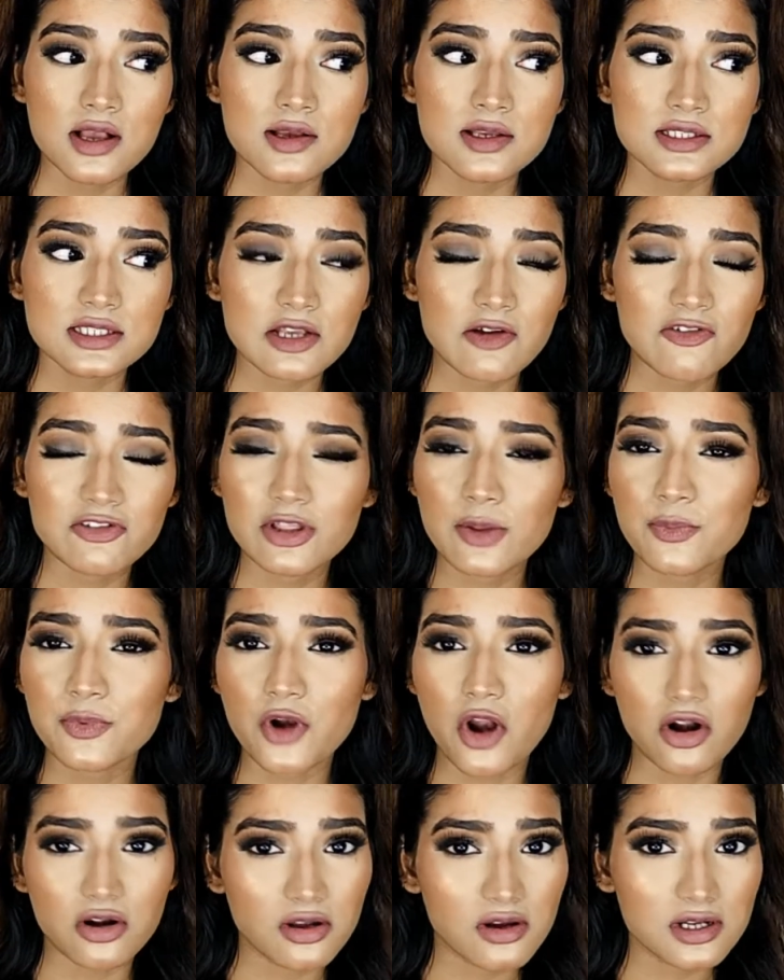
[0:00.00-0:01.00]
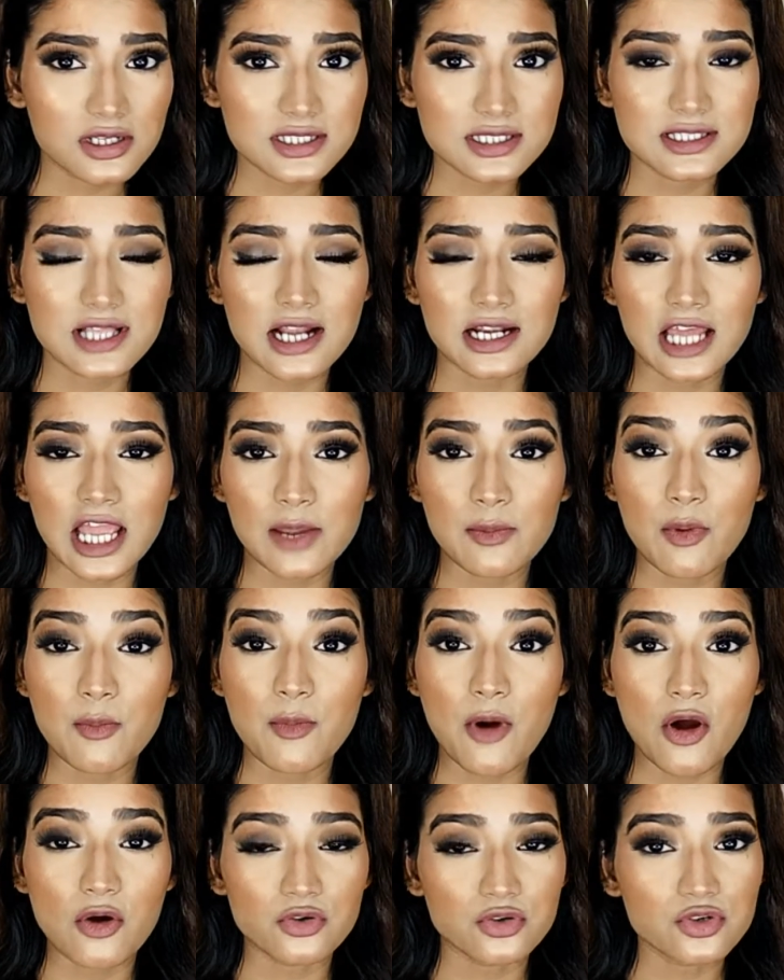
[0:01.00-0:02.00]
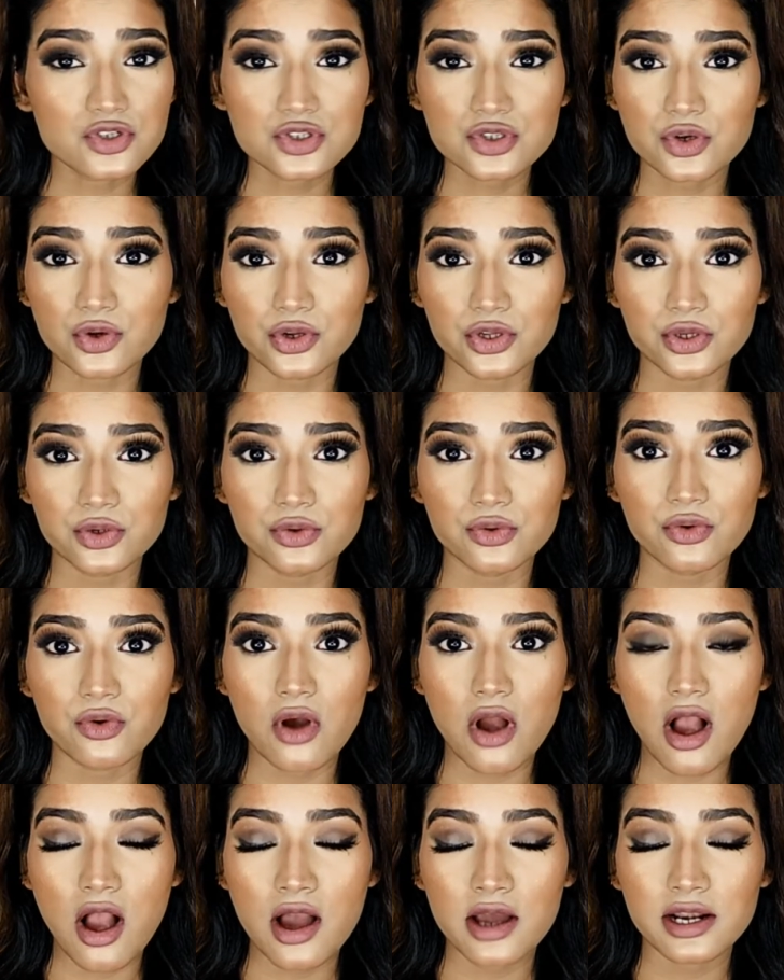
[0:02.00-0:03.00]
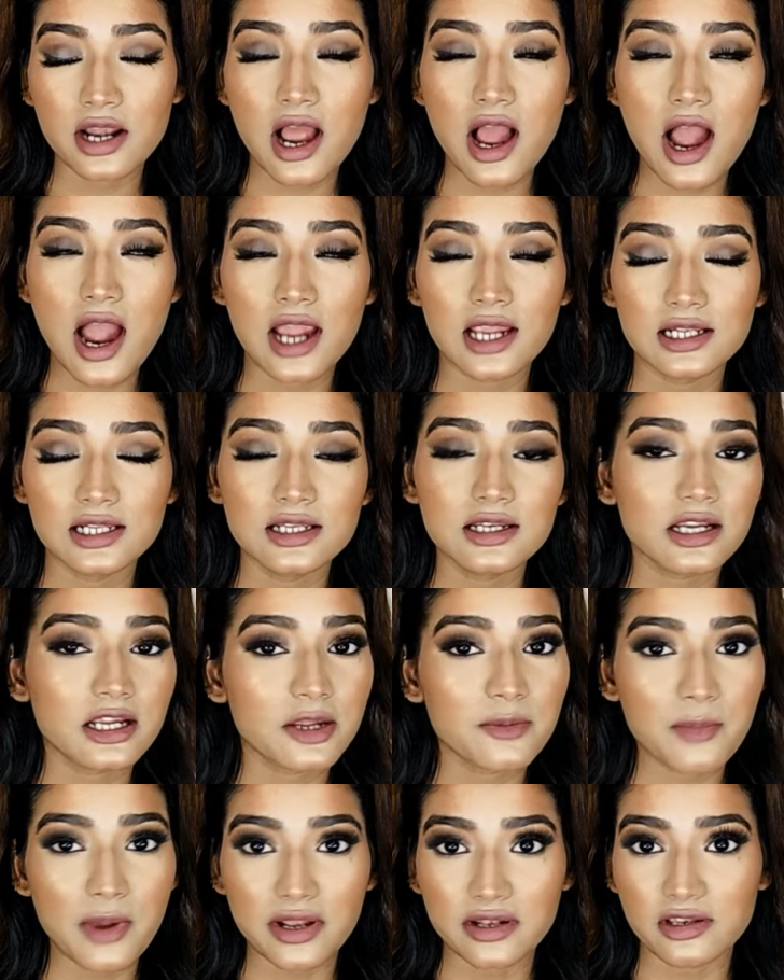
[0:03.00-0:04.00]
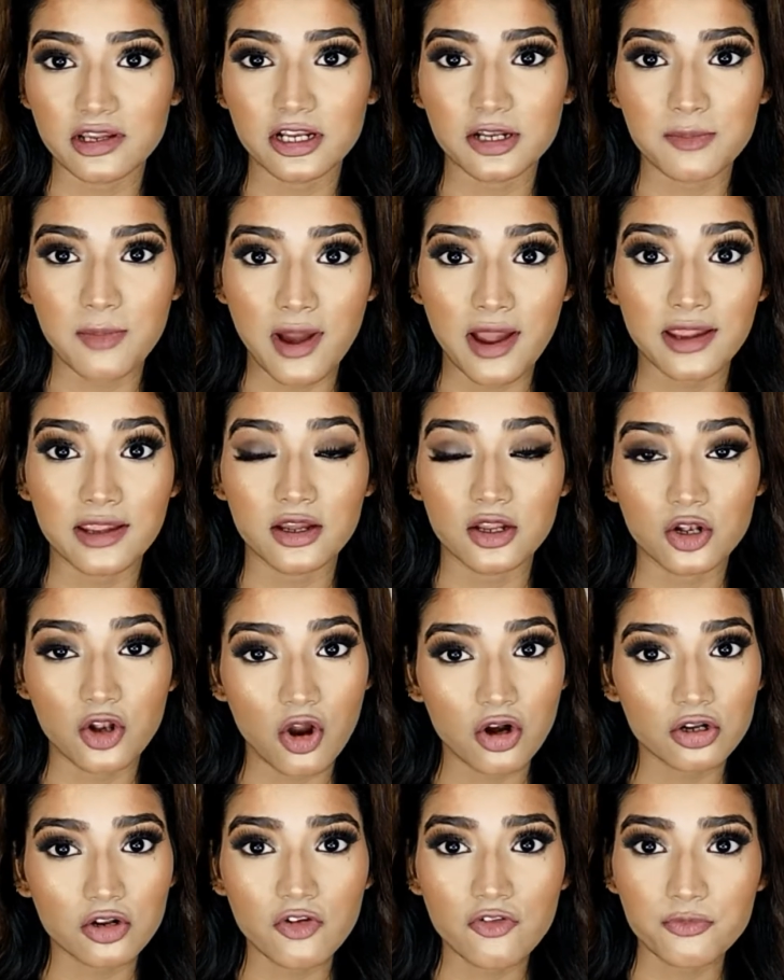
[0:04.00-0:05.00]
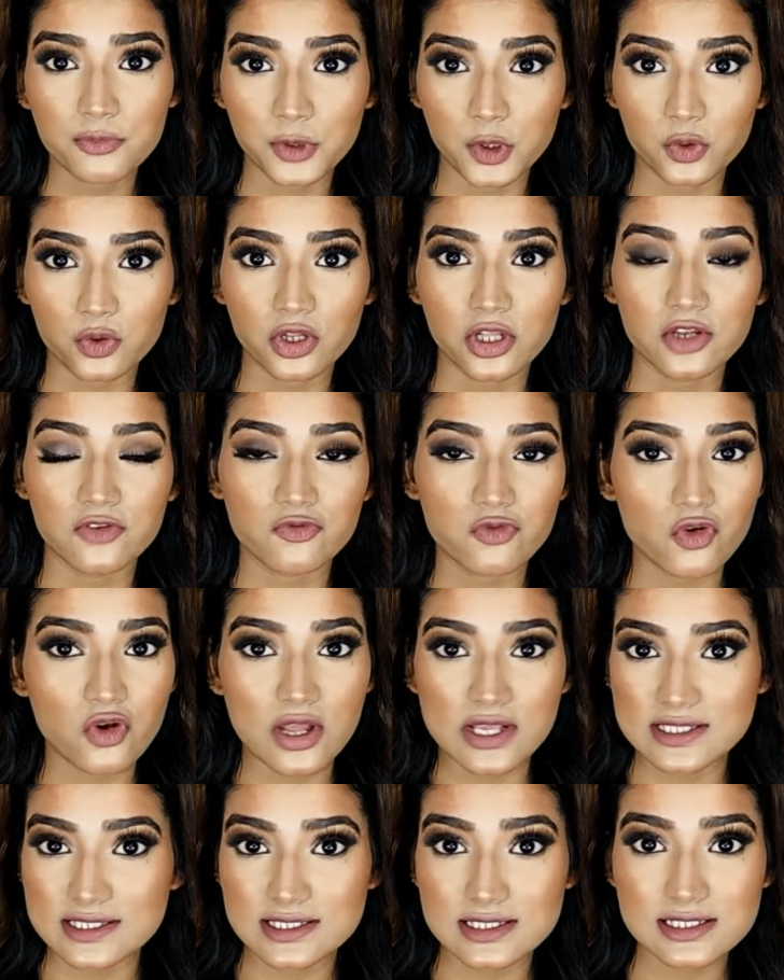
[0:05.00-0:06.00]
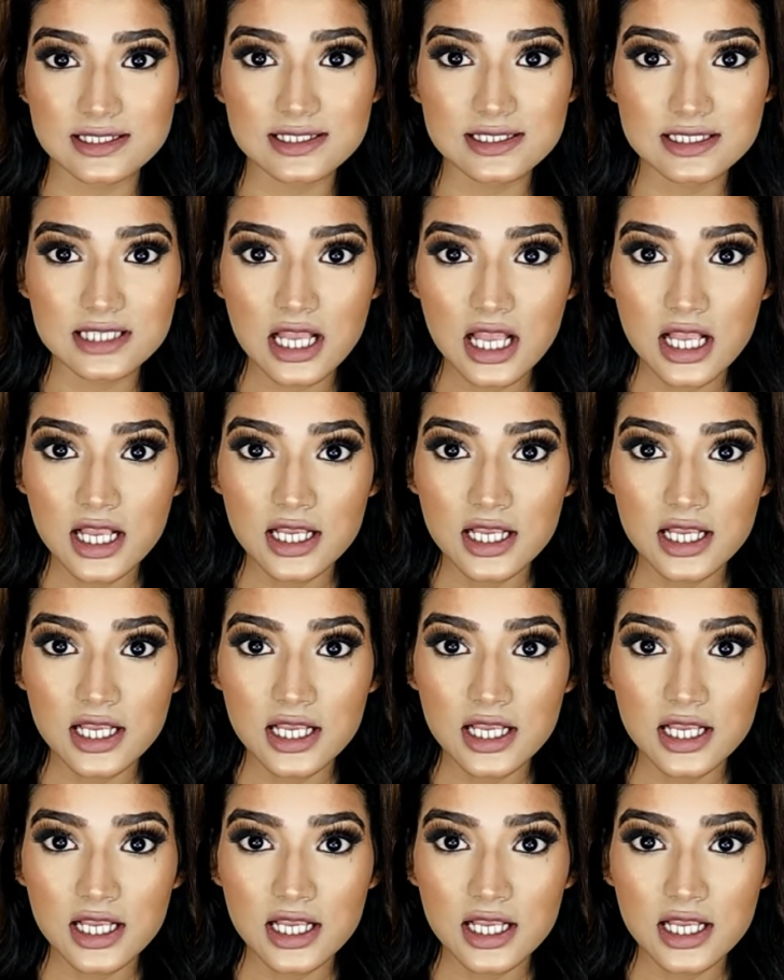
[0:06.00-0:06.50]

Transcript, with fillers: Some of the products that I'm about to show you are highly recommended by a lot of beauty influencers.